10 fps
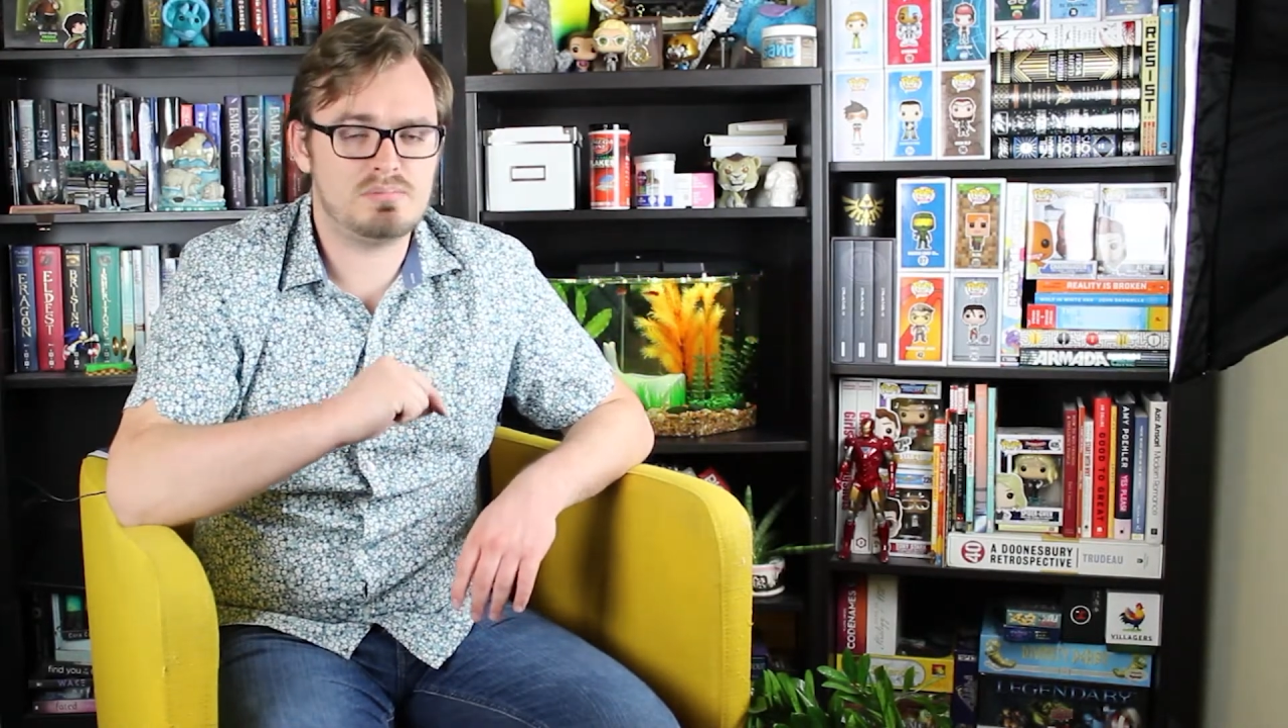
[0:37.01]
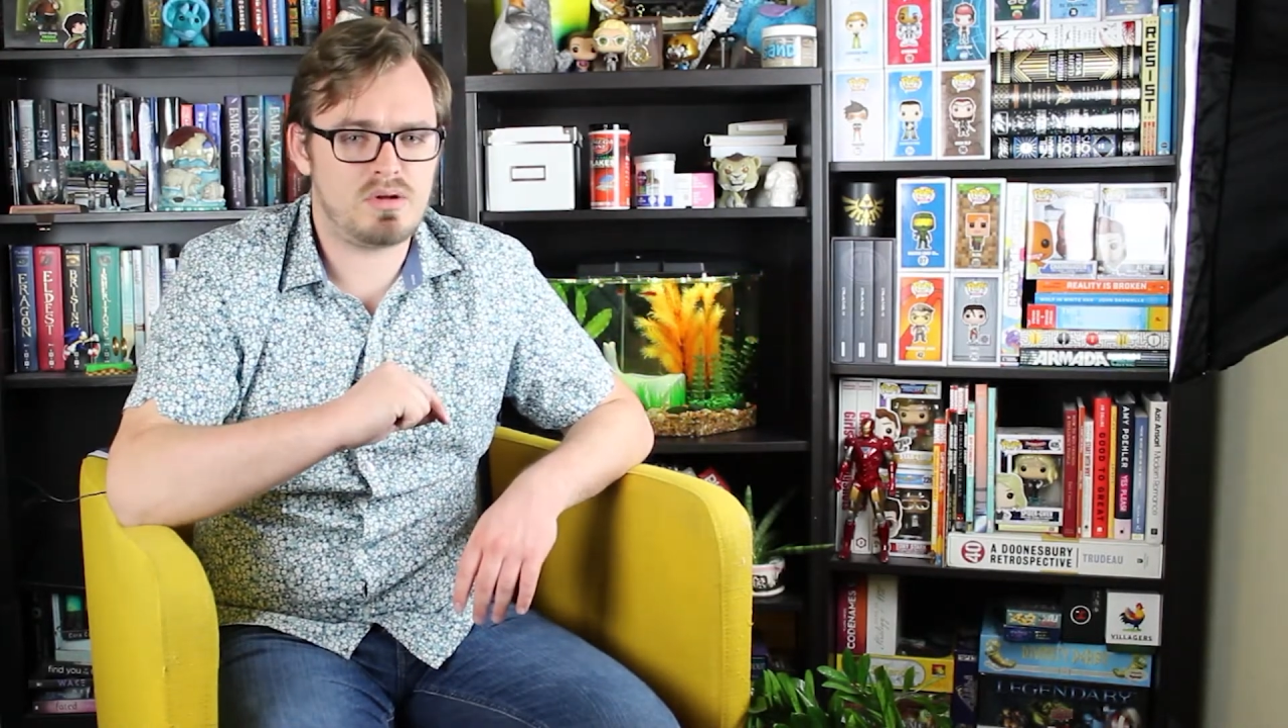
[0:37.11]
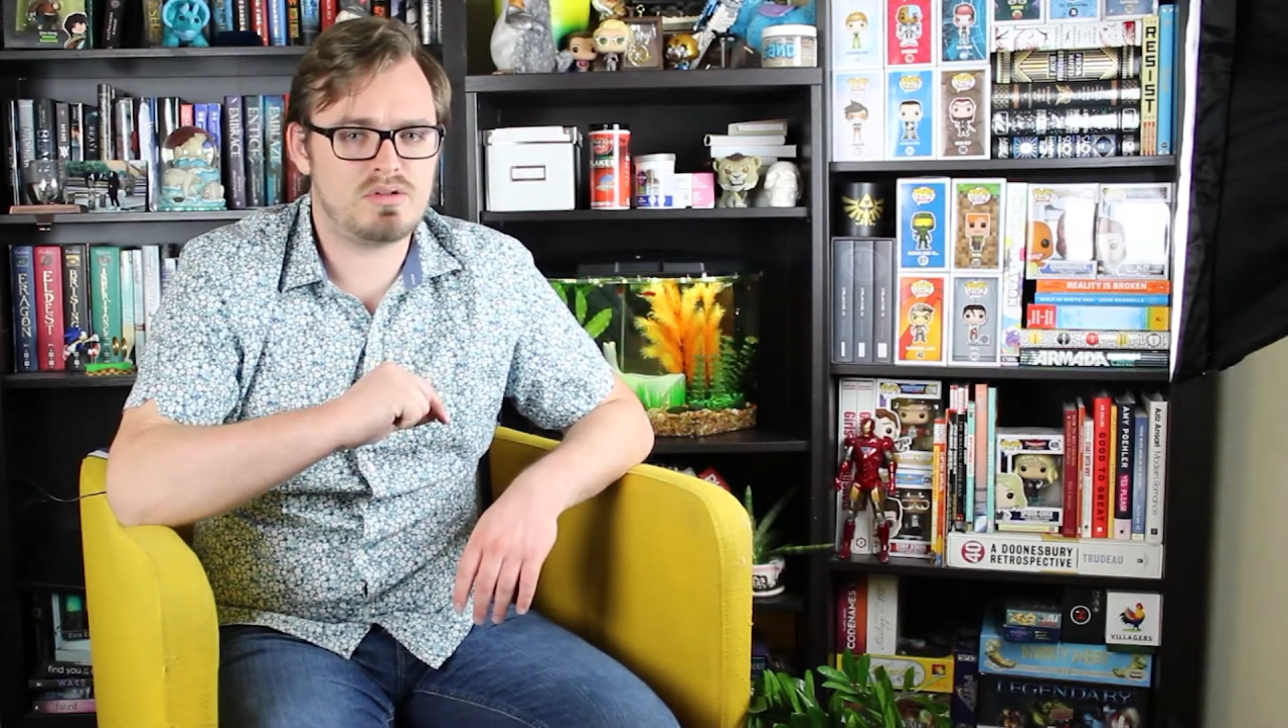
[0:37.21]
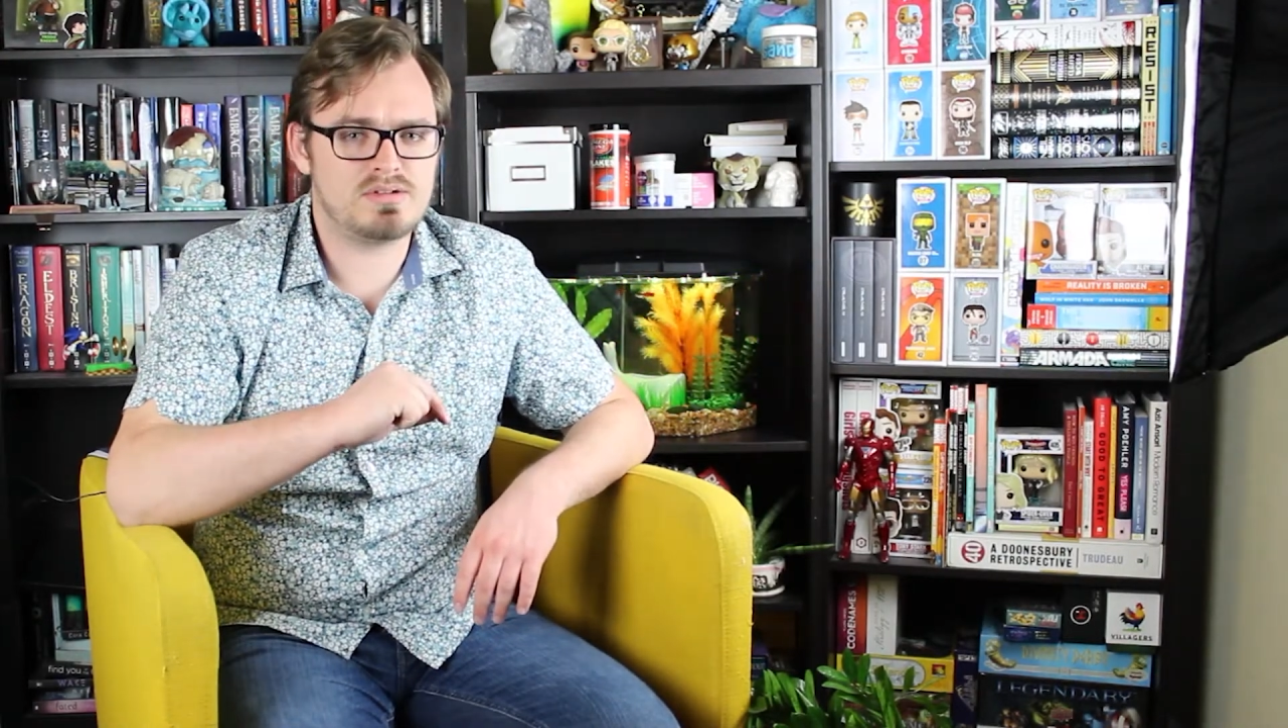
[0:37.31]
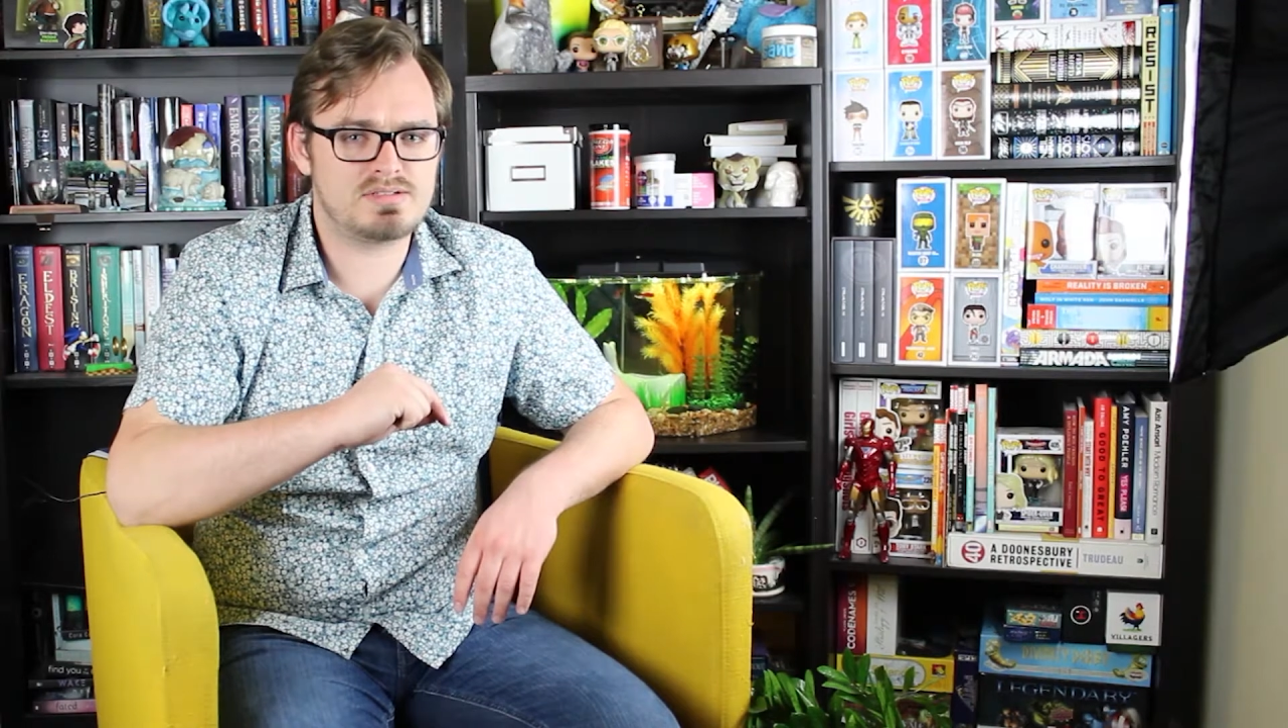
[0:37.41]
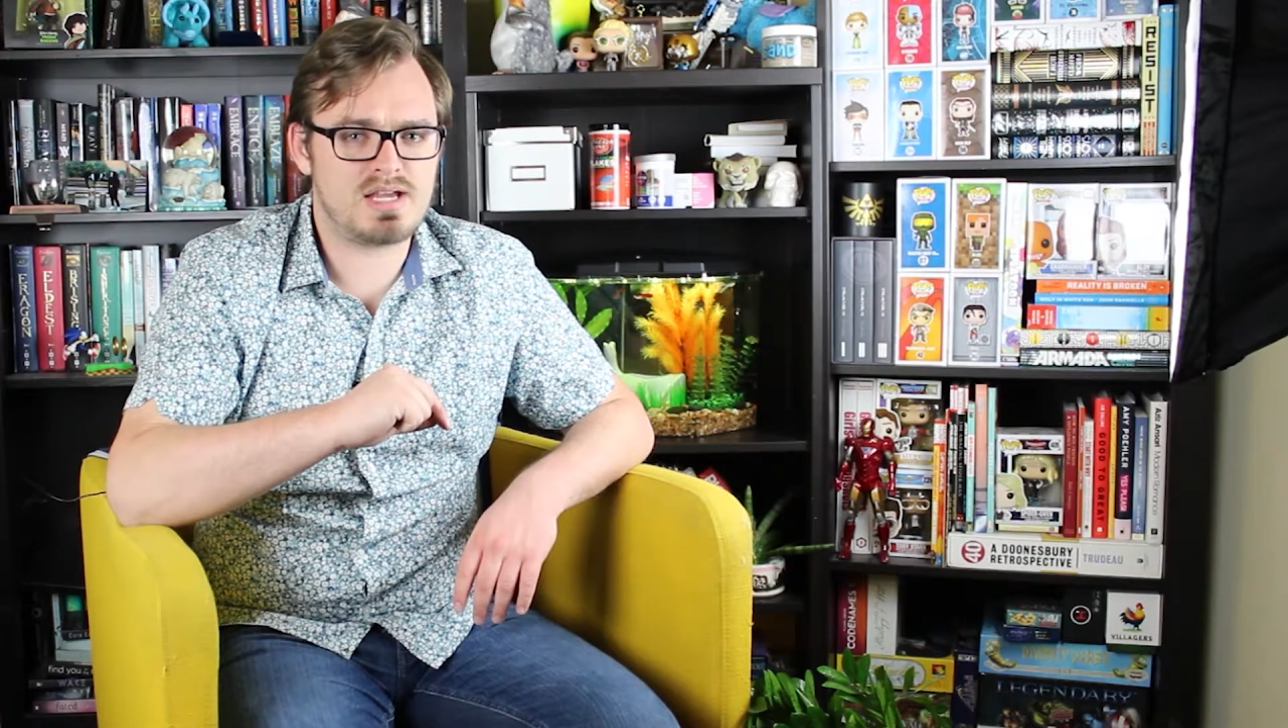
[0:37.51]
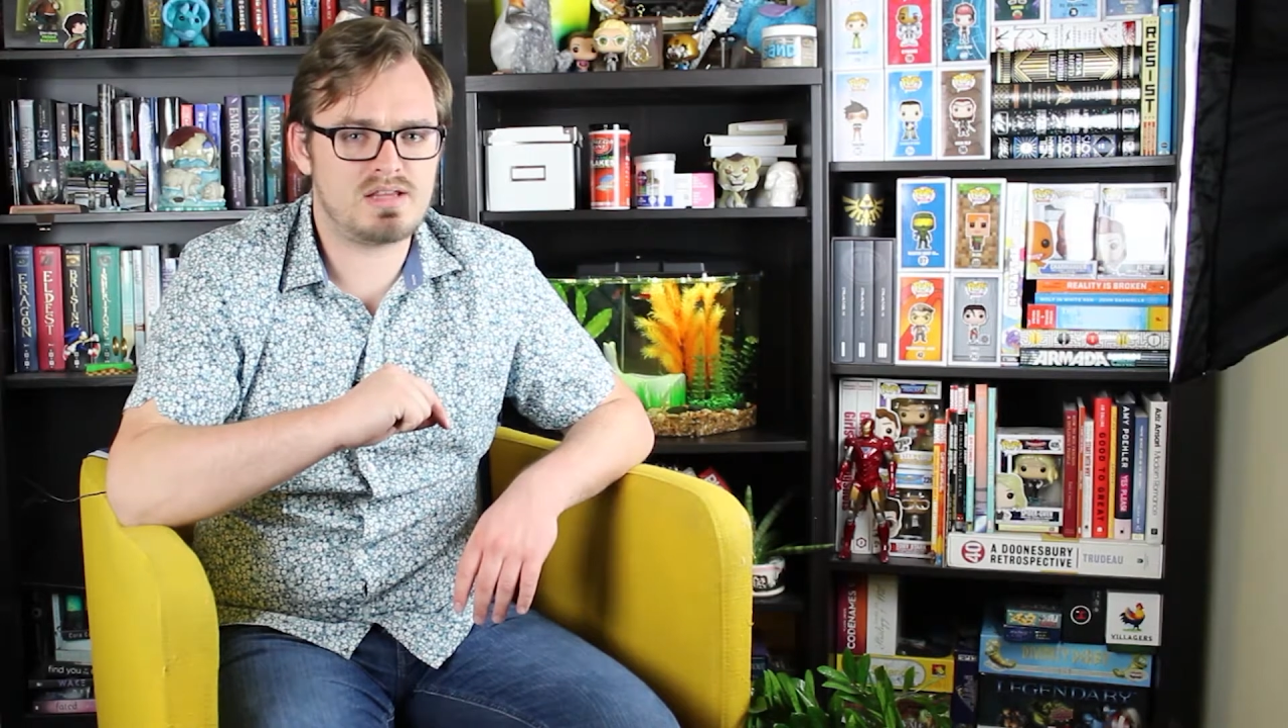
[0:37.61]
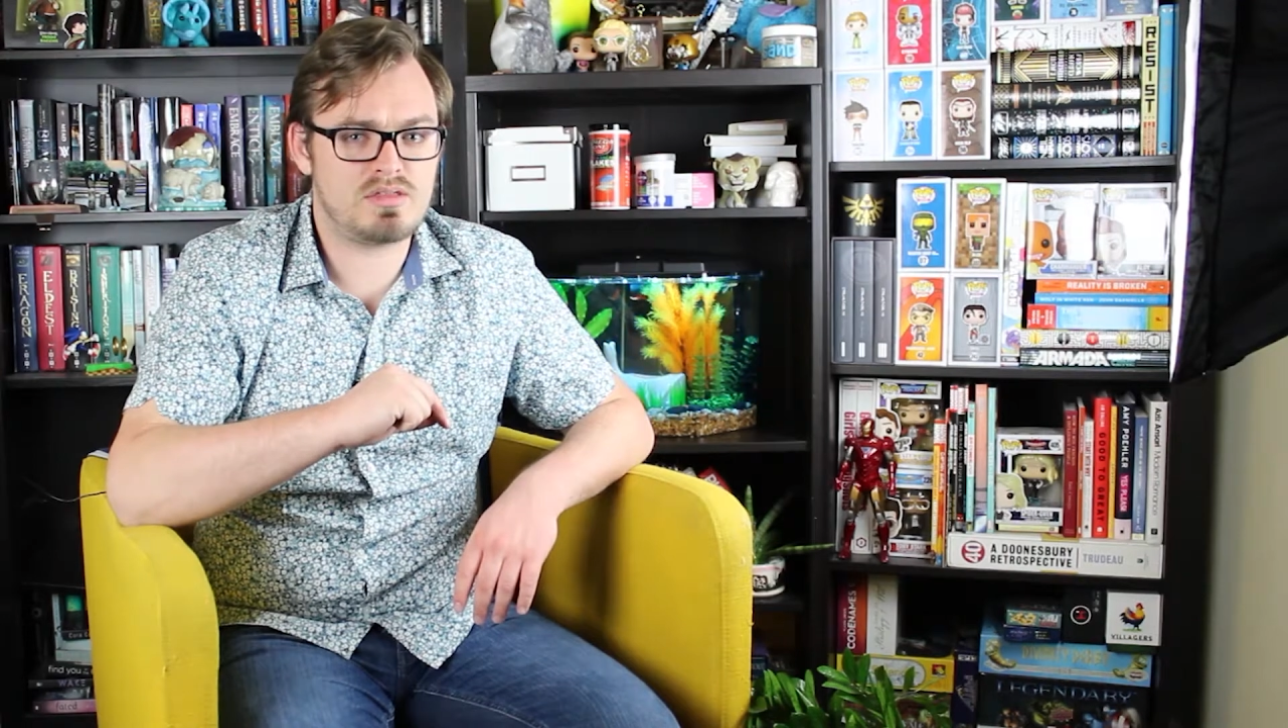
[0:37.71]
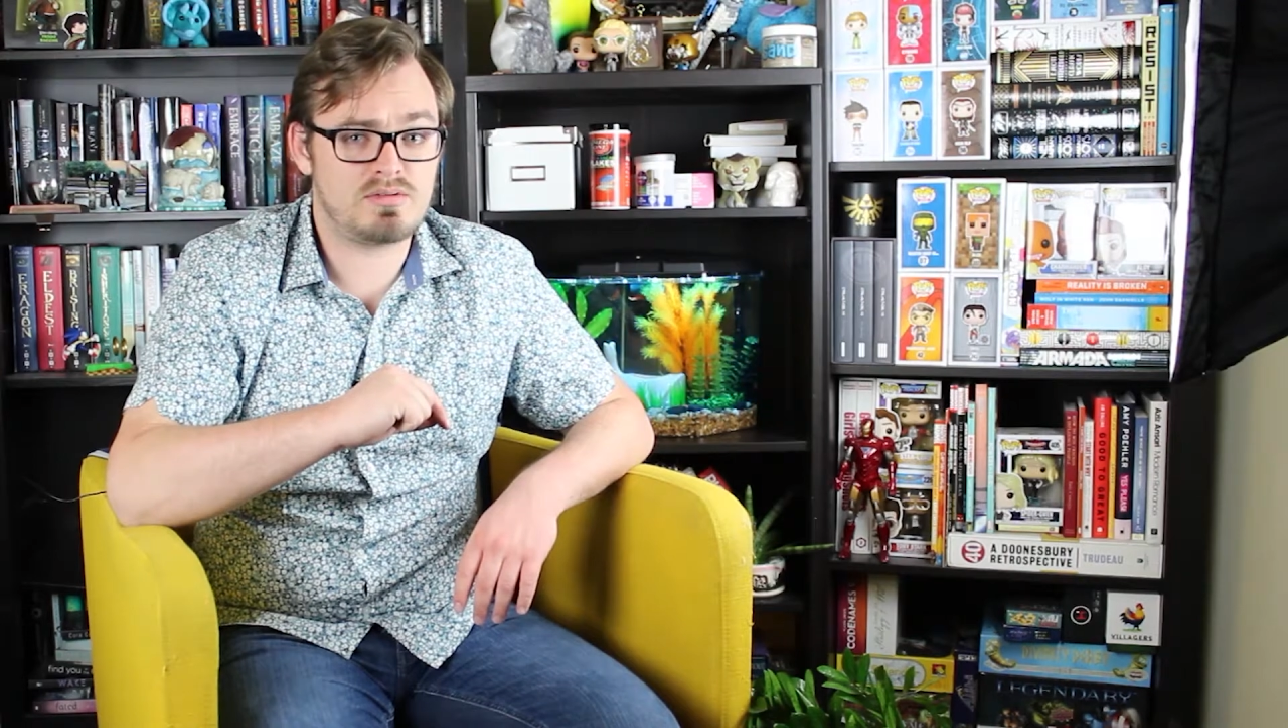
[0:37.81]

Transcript: Baldur's Gate